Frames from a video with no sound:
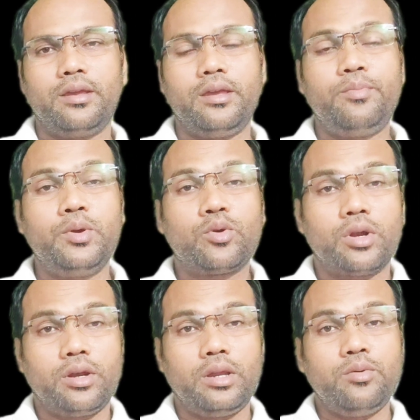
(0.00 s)
if
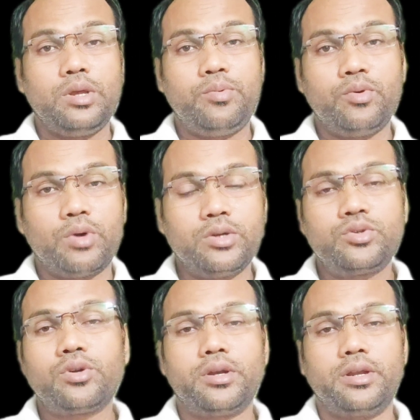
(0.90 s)
you want
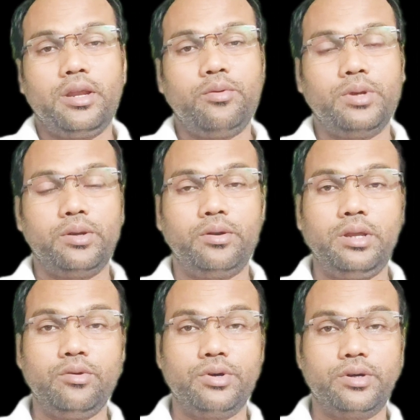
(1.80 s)
to continue
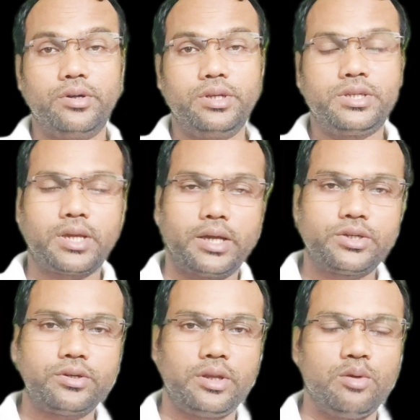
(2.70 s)
your
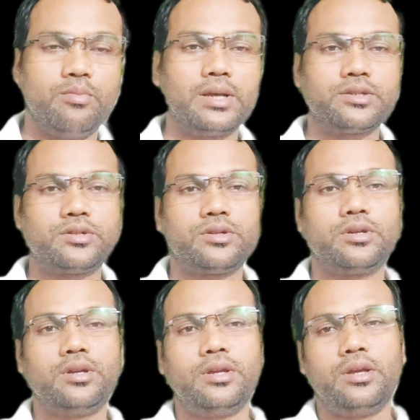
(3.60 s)
discussion, you must
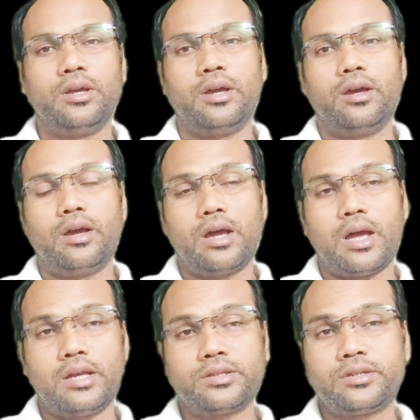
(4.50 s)

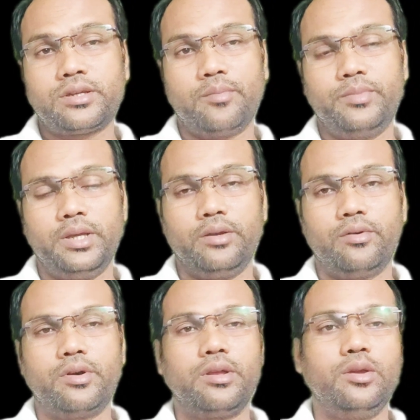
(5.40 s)
ask
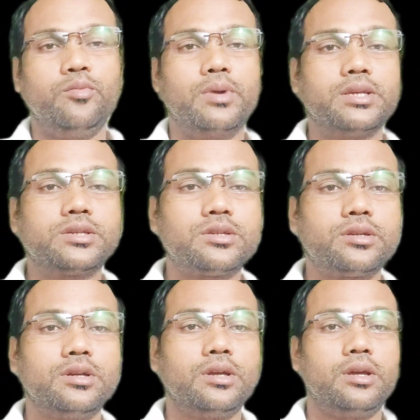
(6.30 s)
something, or you
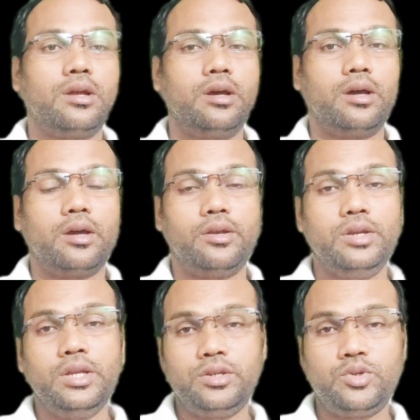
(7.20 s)
must
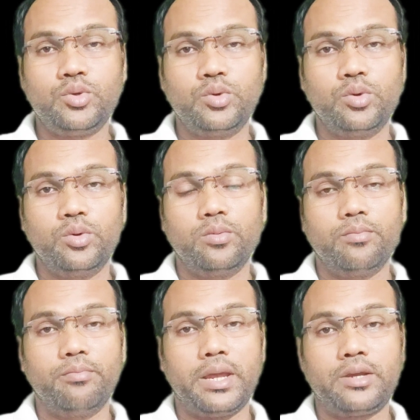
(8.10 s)
need to
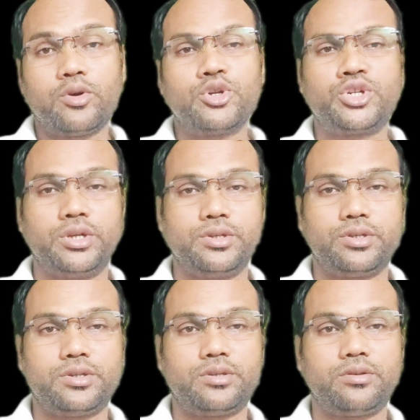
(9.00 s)
make
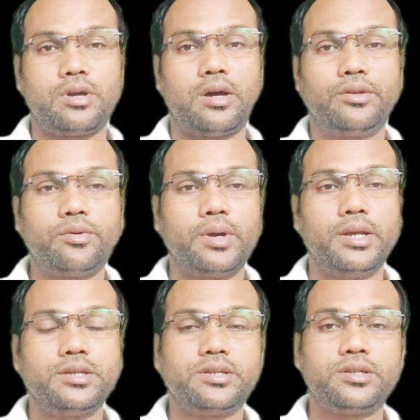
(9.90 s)
questions.
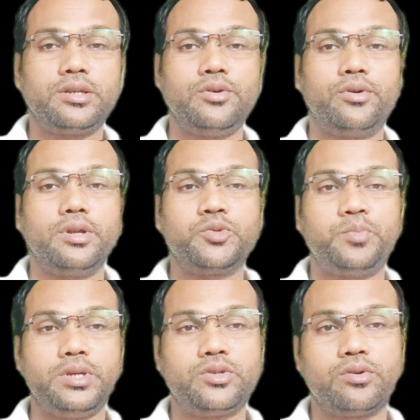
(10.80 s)
Otherwise your
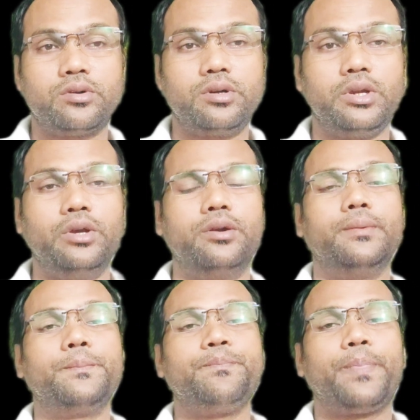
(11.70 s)
speech or
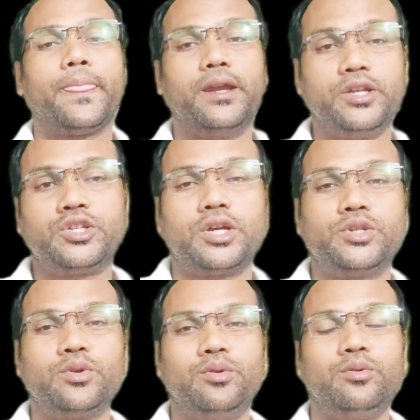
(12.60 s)
your
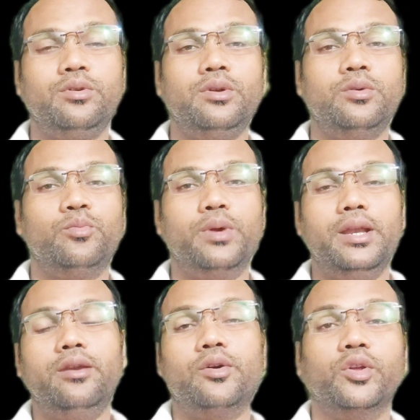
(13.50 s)
discussion
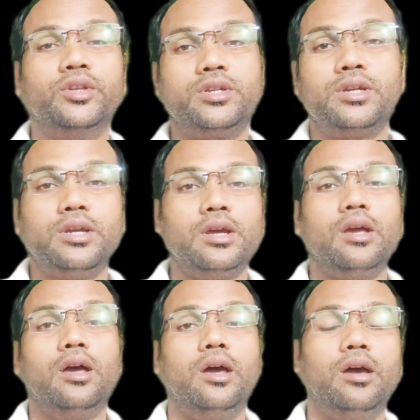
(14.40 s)
will not
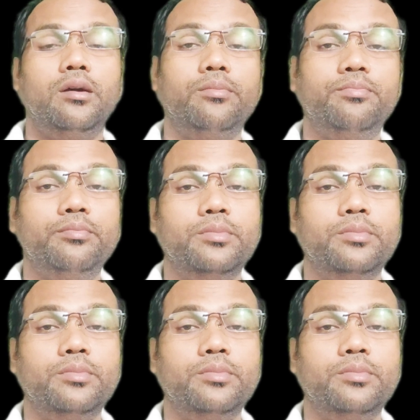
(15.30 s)
uh,